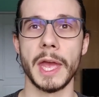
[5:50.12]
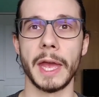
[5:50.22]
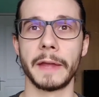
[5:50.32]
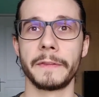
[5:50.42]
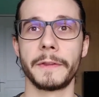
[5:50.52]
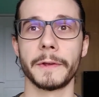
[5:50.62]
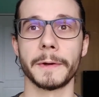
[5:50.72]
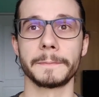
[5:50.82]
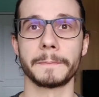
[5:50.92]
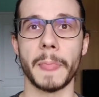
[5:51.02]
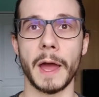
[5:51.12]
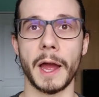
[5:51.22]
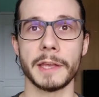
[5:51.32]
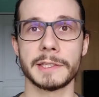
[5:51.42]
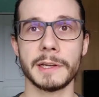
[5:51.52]
And
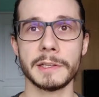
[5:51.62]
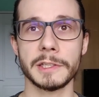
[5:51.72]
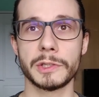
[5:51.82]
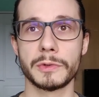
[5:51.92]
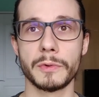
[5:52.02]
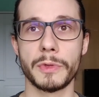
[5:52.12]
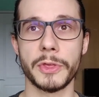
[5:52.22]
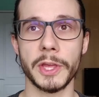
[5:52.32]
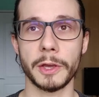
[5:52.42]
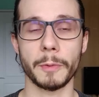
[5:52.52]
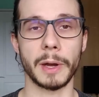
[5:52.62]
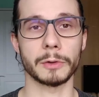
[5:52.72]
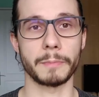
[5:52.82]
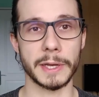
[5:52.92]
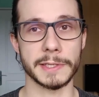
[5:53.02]
I started to think
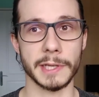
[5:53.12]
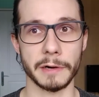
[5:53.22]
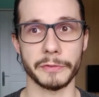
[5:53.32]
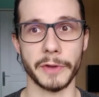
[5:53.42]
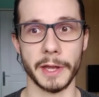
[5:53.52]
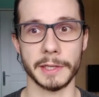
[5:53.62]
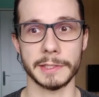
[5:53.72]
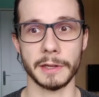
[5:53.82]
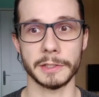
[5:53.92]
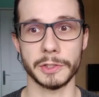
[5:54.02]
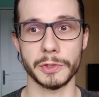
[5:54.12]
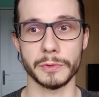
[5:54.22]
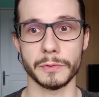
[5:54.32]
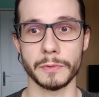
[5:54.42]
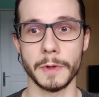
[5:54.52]
about myself. I started
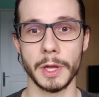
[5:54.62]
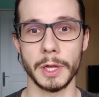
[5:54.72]
to,